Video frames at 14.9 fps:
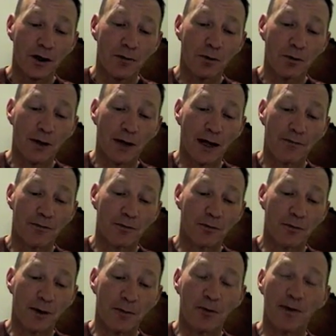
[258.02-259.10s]
But we have to
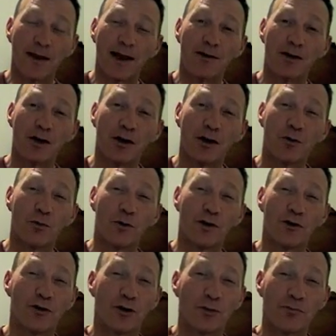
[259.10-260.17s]
remember that we
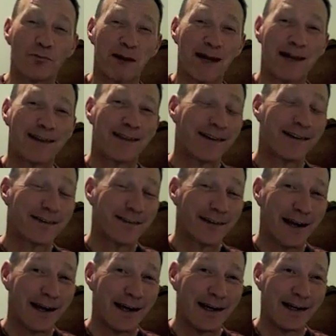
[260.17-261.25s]
shouldn't make this
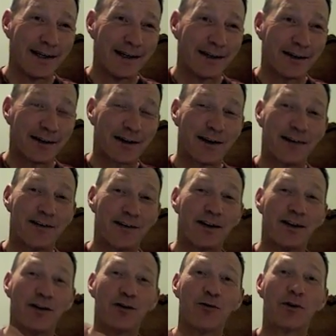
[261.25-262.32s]
a
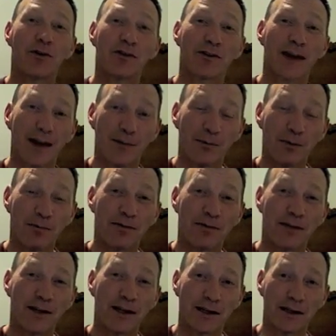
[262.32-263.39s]
continuous type of
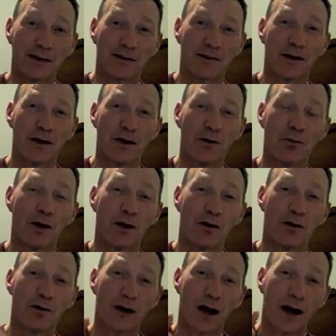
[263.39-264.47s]
thing where
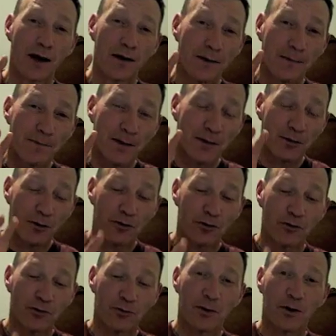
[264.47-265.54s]
God and the Holy
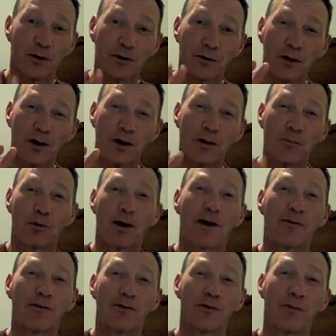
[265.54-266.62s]
Spirit
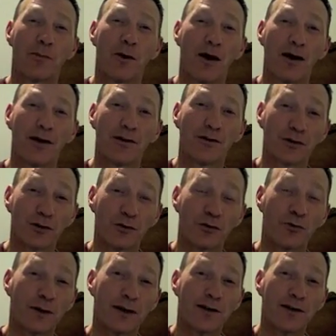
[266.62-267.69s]
impresses upon us to go
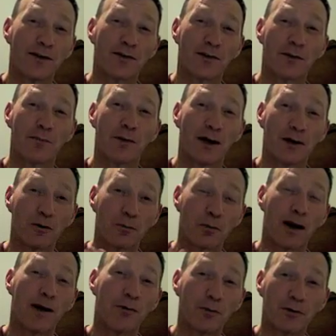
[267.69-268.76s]
speak to somebody or
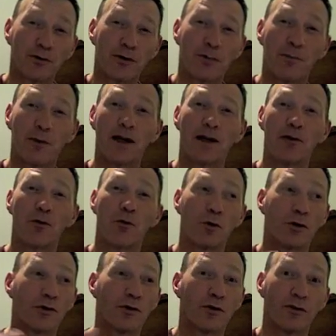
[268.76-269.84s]
pray with somebody or
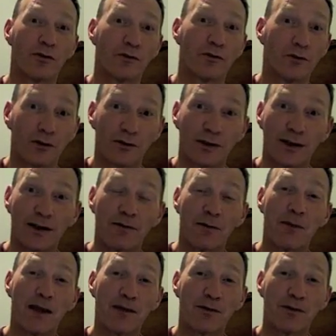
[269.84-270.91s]
to just give
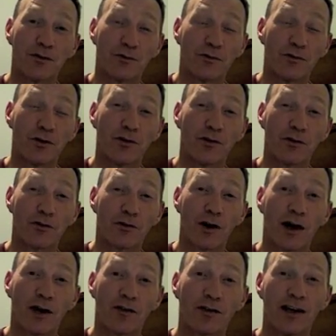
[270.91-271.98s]
the message of Jesus
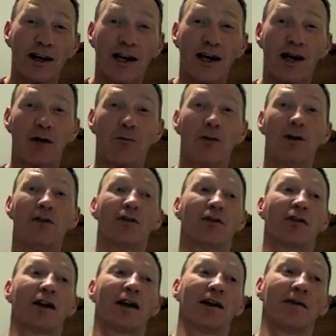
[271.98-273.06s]
Christ, and we
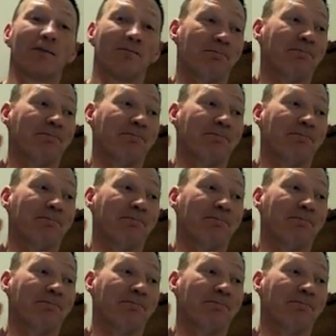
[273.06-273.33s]
just kind of,